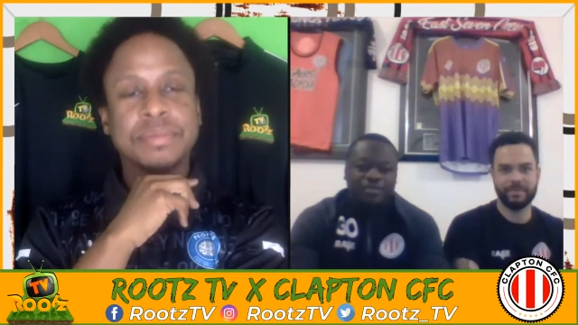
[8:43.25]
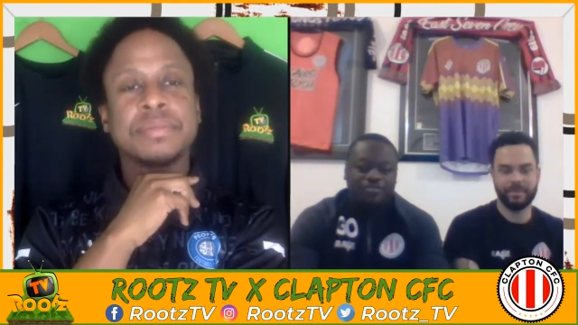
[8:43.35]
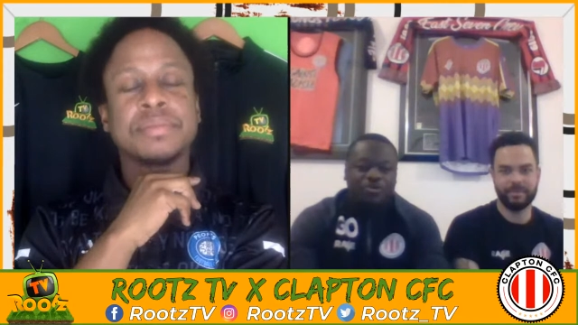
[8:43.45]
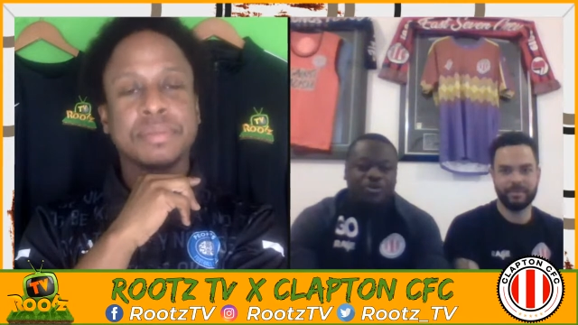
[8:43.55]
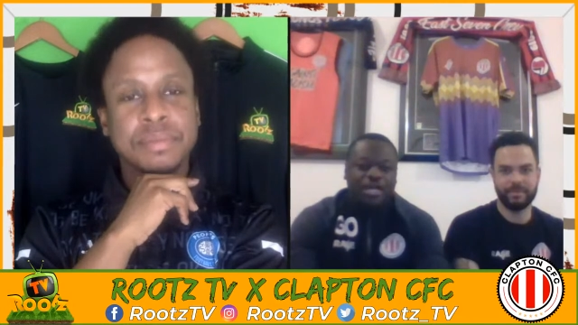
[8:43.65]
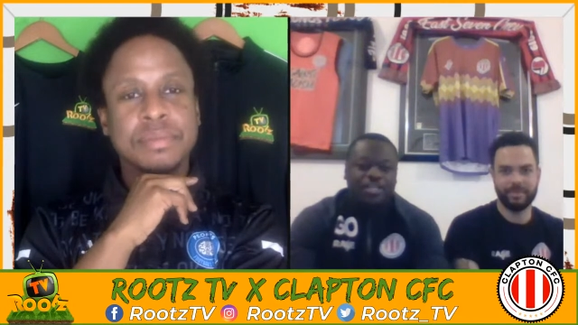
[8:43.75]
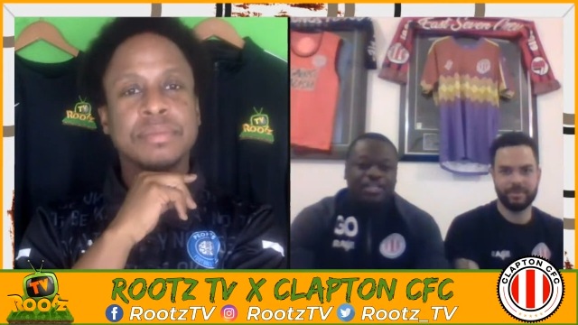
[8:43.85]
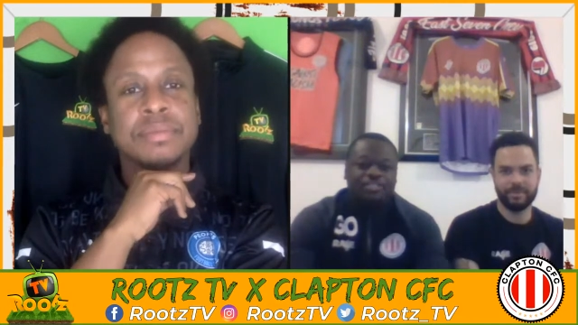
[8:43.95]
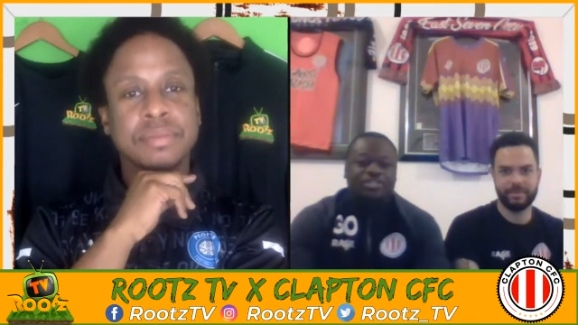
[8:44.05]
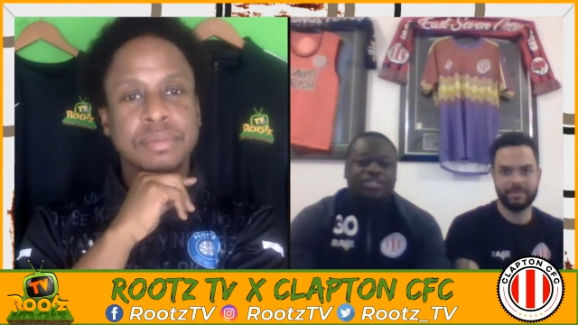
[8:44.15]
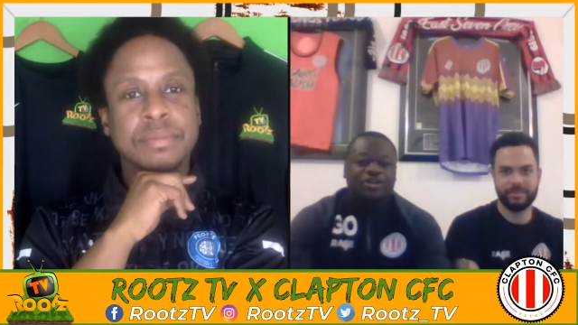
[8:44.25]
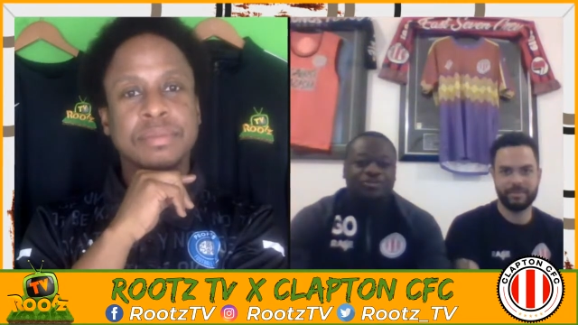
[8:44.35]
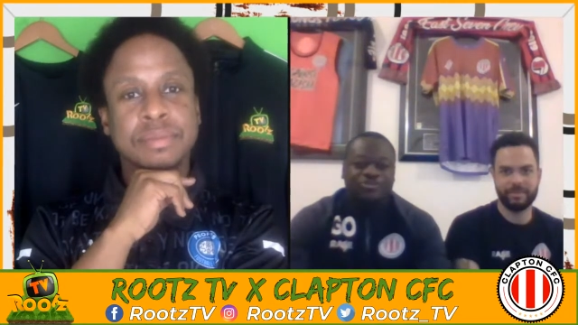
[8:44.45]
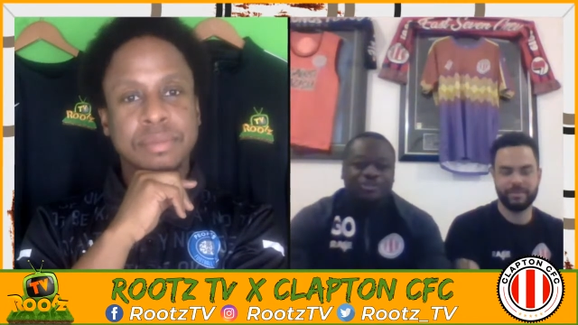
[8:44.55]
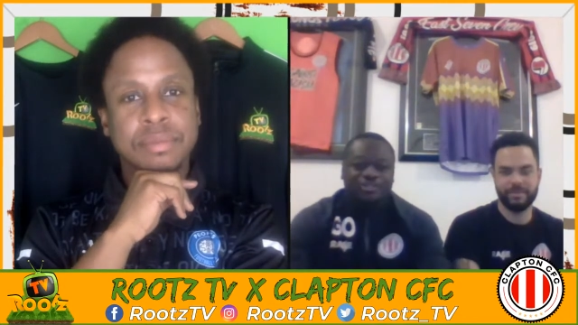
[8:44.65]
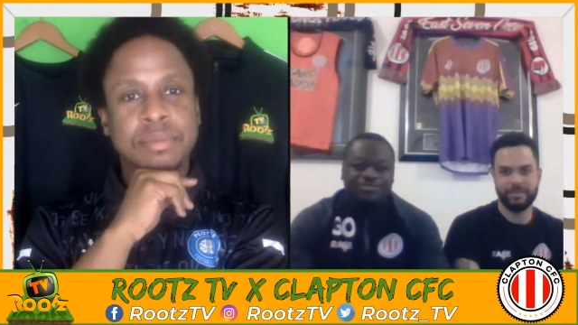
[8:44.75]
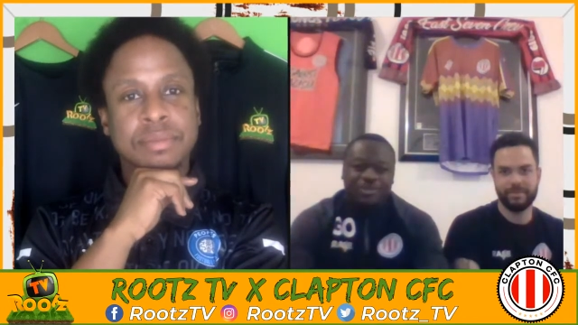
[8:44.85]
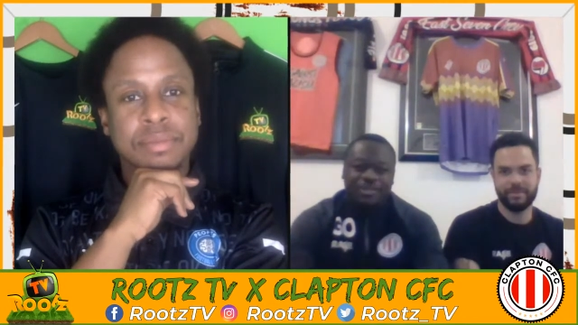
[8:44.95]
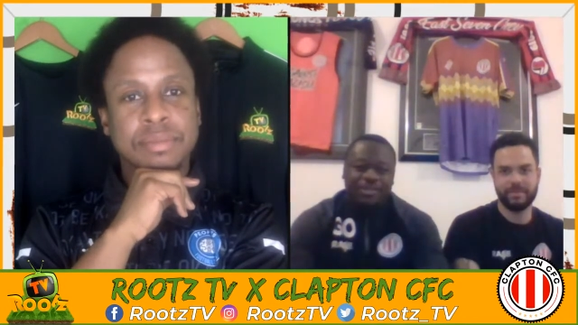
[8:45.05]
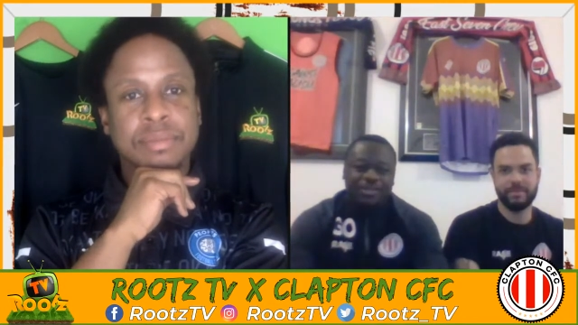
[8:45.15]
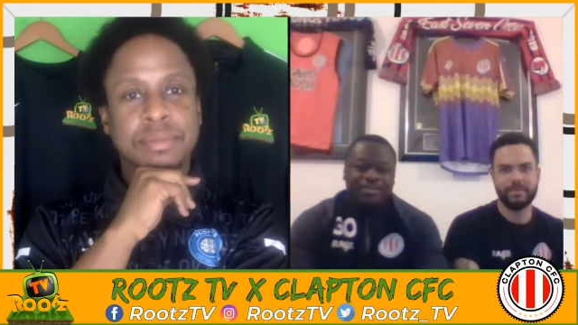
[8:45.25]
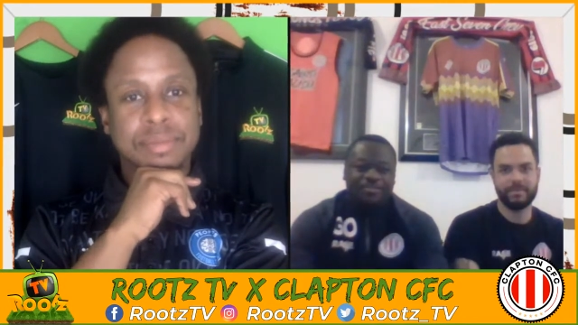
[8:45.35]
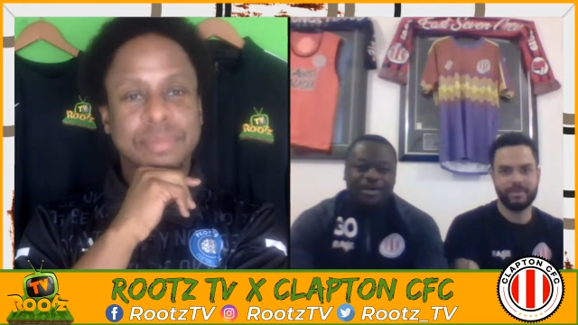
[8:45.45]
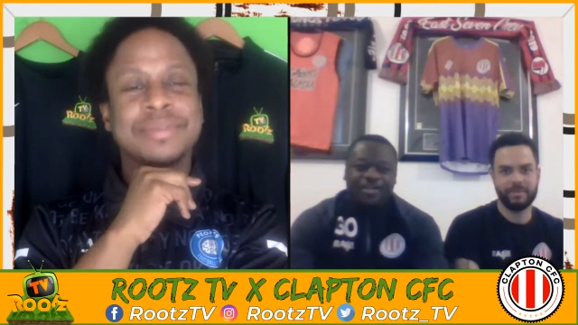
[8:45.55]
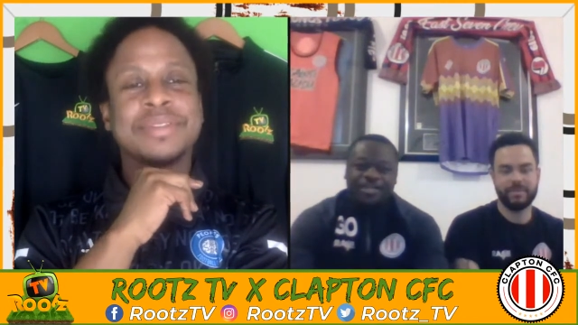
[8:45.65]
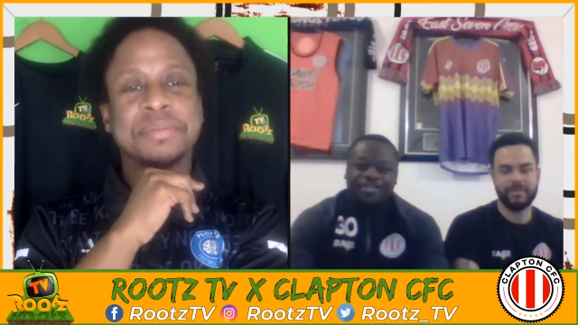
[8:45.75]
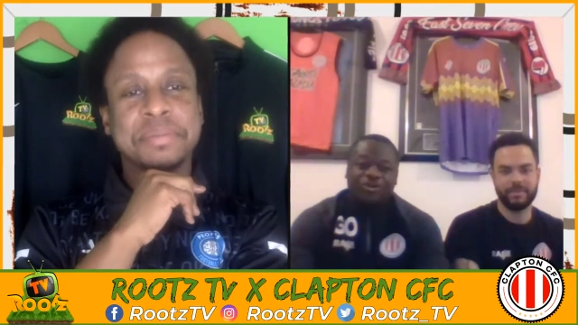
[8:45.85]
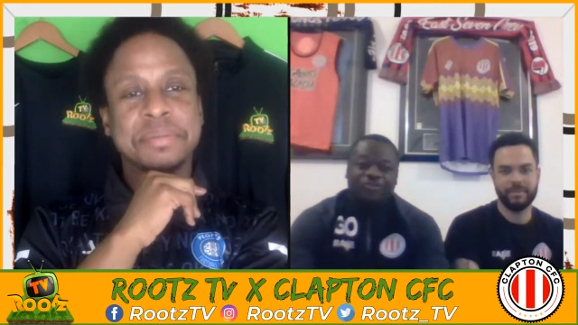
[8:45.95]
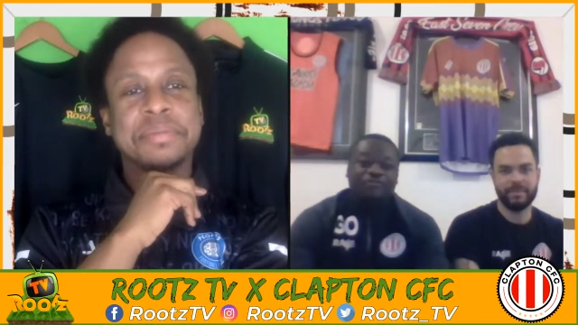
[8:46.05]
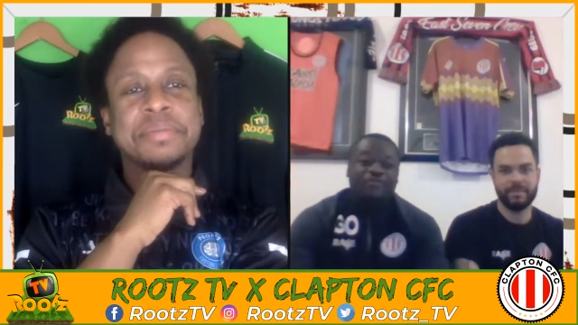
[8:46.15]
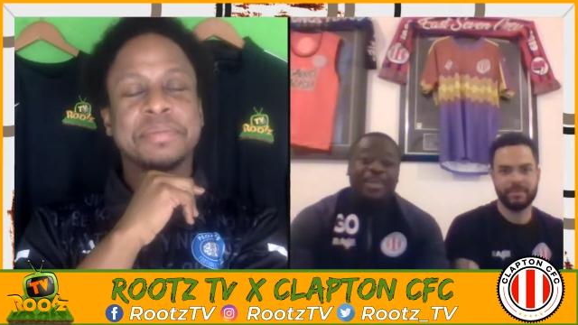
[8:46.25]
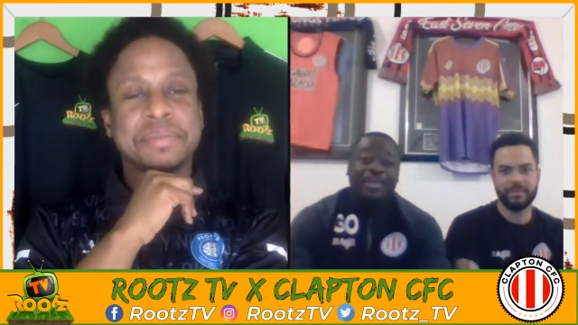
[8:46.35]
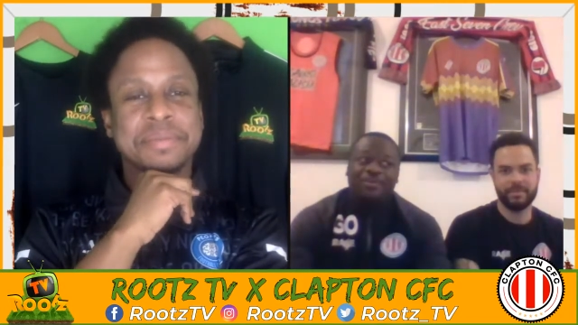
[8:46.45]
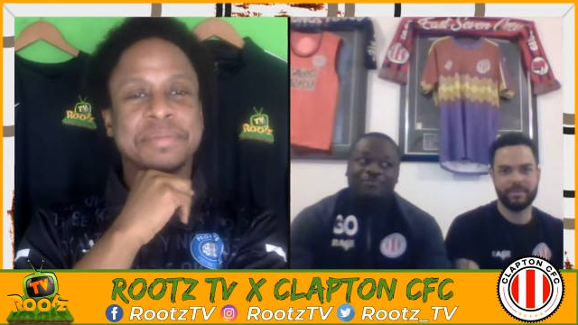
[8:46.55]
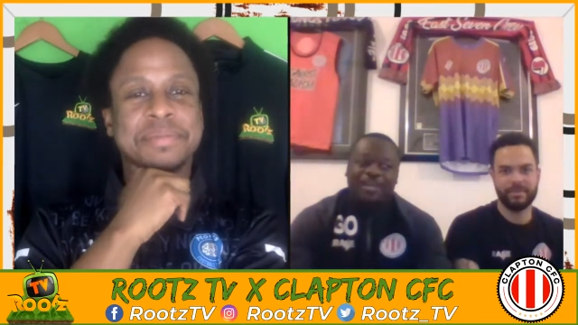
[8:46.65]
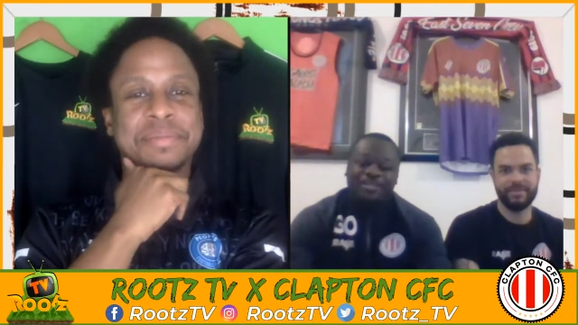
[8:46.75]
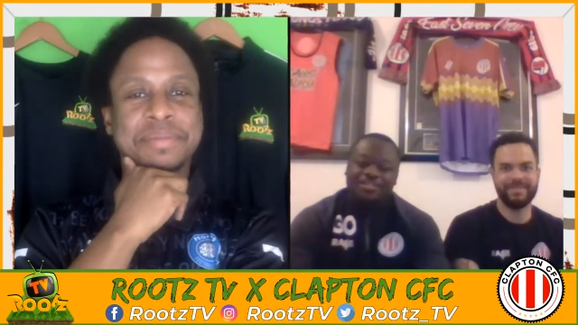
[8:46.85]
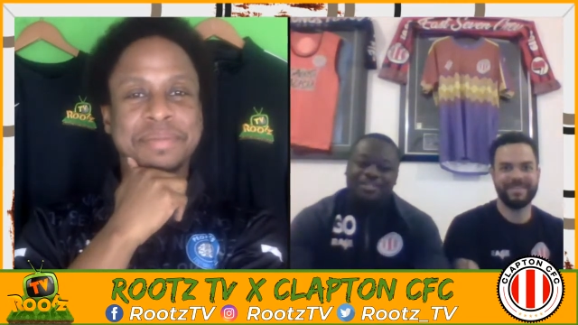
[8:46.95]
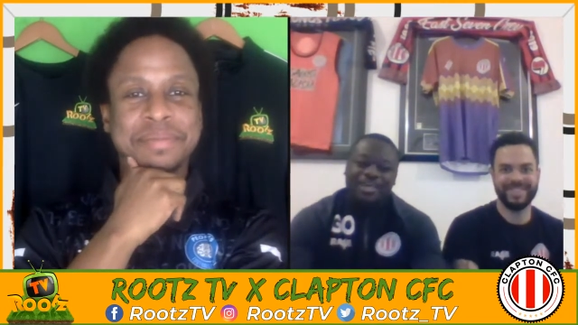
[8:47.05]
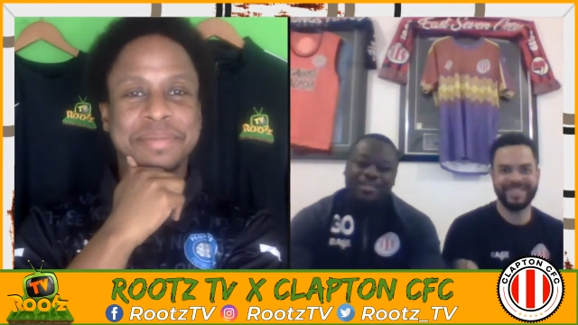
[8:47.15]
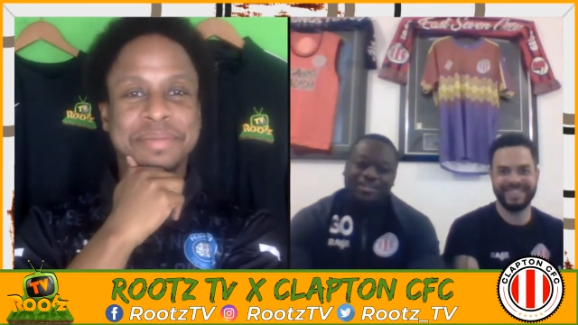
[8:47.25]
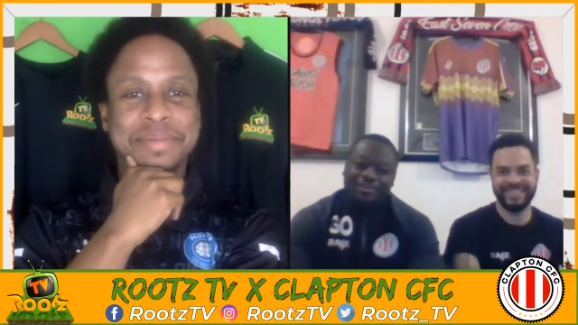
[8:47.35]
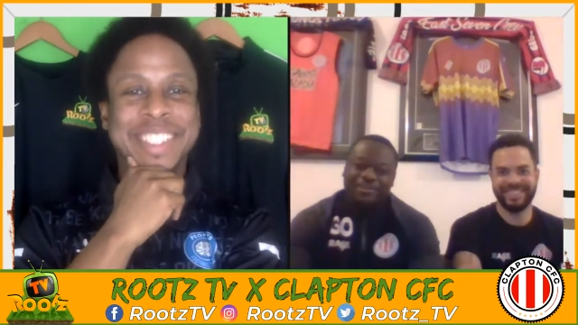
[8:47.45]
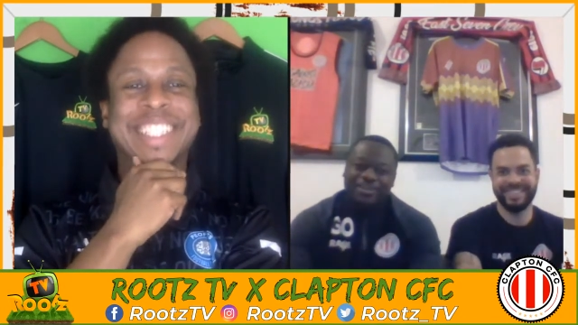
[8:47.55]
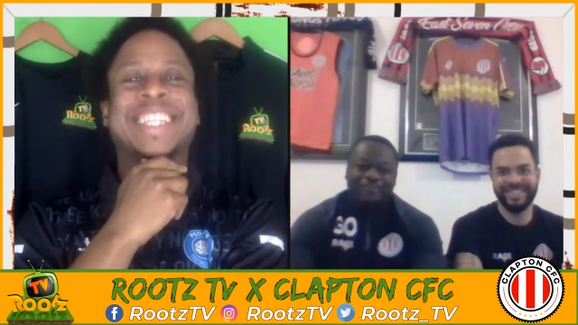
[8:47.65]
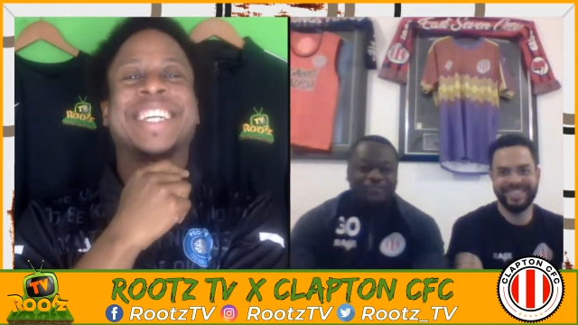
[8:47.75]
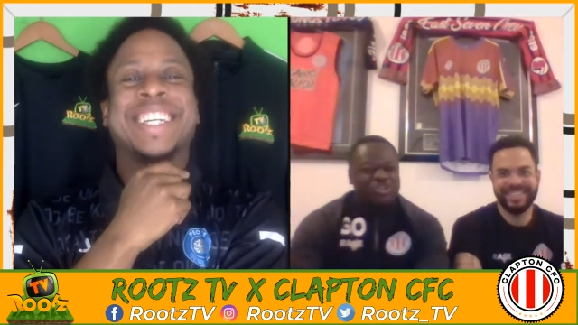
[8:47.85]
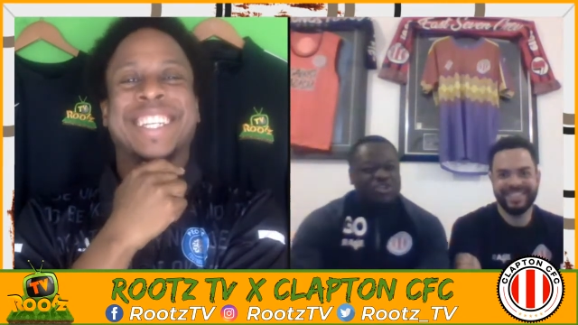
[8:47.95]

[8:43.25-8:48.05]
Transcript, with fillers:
Speaker 1: more kind of linked to the ultras, where you might get the odd flair back in the day, you know, you